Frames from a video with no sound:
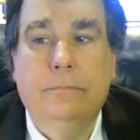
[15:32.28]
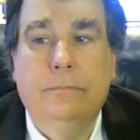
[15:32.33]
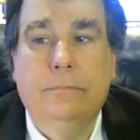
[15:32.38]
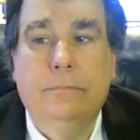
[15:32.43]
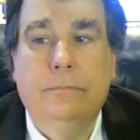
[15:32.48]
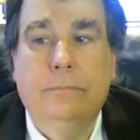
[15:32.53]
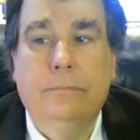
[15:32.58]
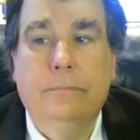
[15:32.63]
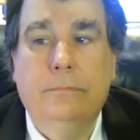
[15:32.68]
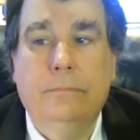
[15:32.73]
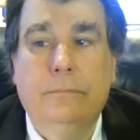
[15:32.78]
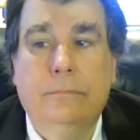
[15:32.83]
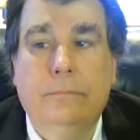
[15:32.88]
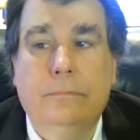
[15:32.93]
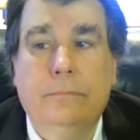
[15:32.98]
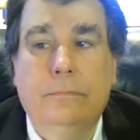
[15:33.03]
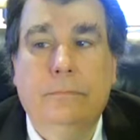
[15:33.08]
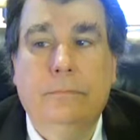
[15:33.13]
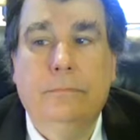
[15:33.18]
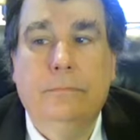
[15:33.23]

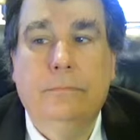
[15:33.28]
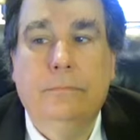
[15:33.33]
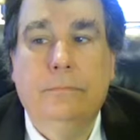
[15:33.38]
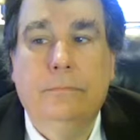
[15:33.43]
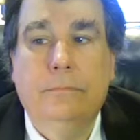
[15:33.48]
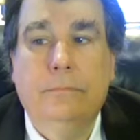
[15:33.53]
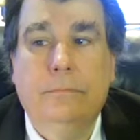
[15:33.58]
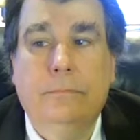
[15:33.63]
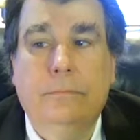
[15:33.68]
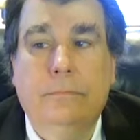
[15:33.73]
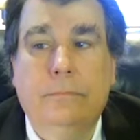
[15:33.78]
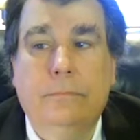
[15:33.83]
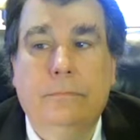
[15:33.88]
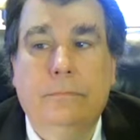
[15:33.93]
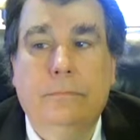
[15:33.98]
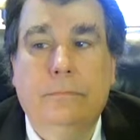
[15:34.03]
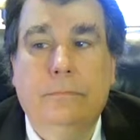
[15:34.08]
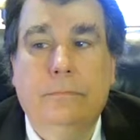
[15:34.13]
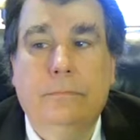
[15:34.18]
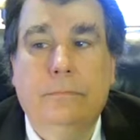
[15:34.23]

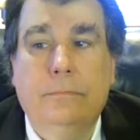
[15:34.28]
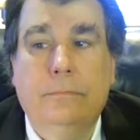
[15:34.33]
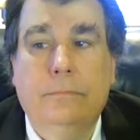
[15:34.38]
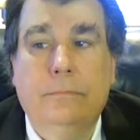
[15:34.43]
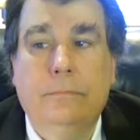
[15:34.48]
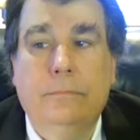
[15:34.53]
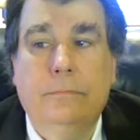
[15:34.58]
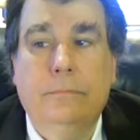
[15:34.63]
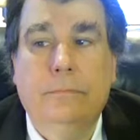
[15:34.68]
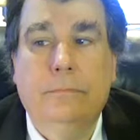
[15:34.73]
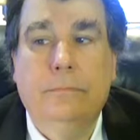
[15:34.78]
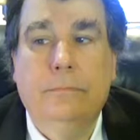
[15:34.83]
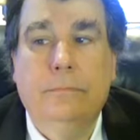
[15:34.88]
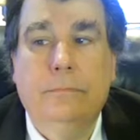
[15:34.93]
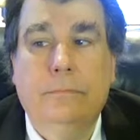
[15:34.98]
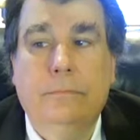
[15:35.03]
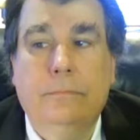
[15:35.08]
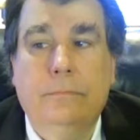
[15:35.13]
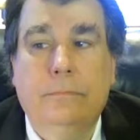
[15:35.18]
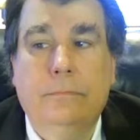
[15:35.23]

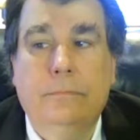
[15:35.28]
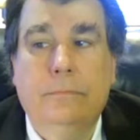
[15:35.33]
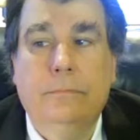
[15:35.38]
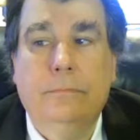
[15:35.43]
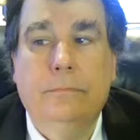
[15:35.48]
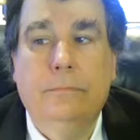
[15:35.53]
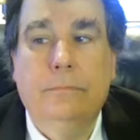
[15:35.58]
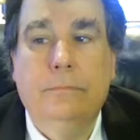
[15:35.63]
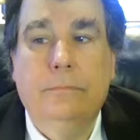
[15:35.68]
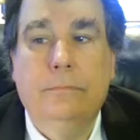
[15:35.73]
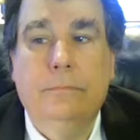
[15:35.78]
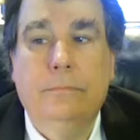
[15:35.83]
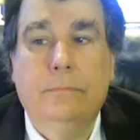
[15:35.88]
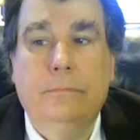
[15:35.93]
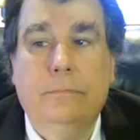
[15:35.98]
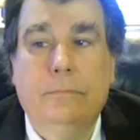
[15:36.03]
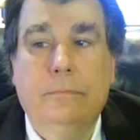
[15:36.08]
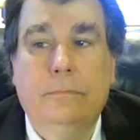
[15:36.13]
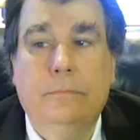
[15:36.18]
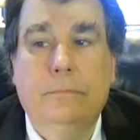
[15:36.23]

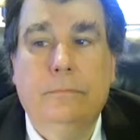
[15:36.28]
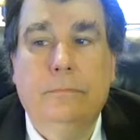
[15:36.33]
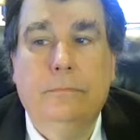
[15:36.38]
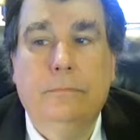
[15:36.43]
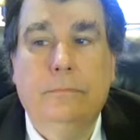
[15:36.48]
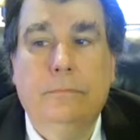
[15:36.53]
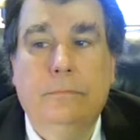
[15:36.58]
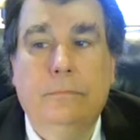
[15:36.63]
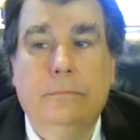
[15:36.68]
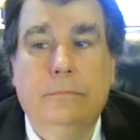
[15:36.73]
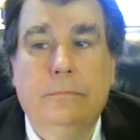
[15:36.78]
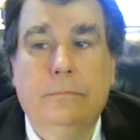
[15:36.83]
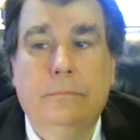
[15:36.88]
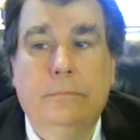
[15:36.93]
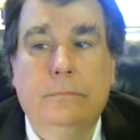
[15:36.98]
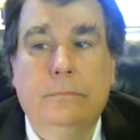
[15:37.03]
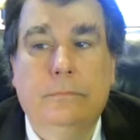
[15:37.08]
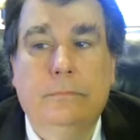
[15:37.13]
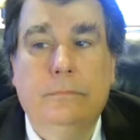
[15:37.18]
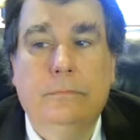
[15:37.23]

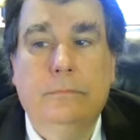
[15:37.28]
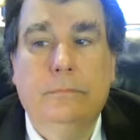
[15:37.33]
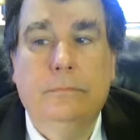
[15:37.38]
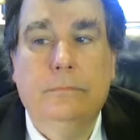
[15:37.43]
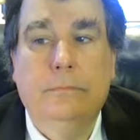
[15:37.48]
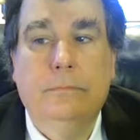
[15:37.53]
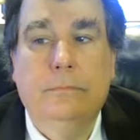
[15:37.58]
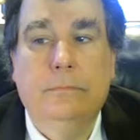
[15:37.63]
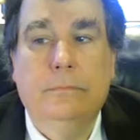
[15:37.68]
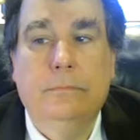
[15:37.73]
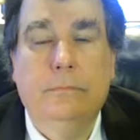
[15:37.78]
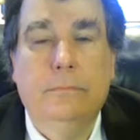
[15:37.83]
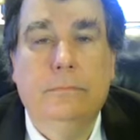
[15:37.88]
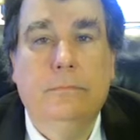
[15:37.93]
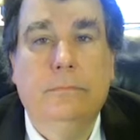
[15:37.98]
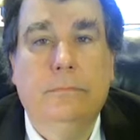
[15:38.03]
(not speaking)